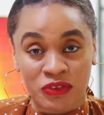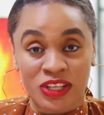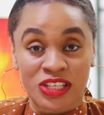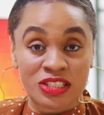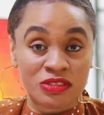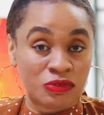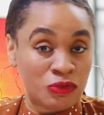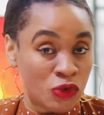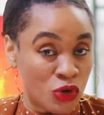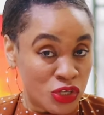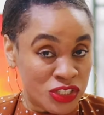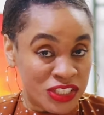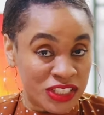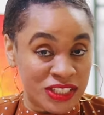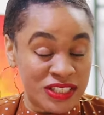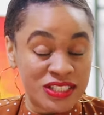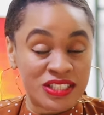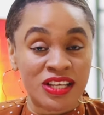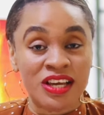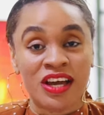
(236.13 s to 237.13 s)
That's 4
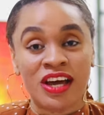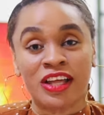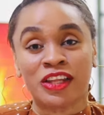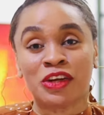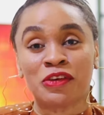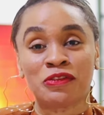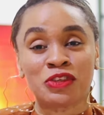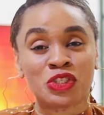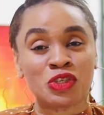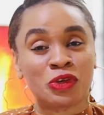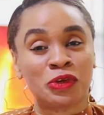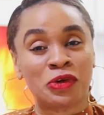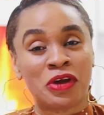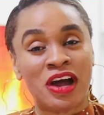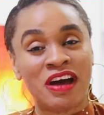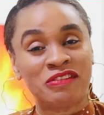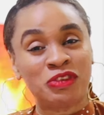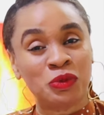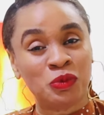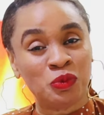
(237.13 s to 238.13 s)
days. And then obviously you're going to
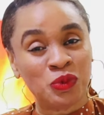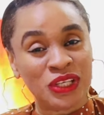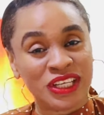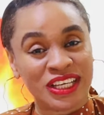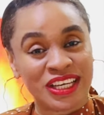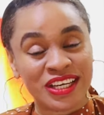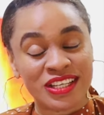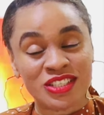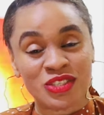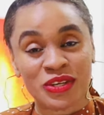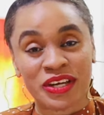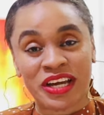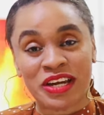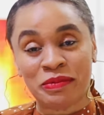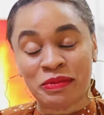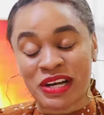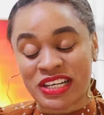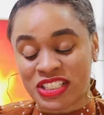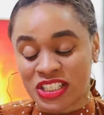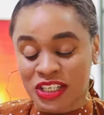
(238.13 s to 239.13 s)
have the weekend. So you can
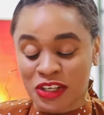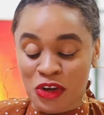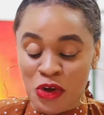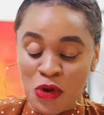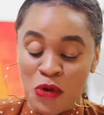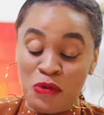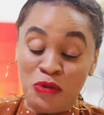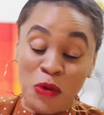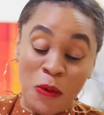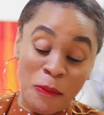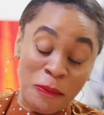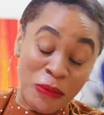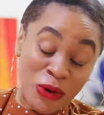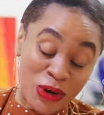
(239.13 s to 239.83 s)
imagine from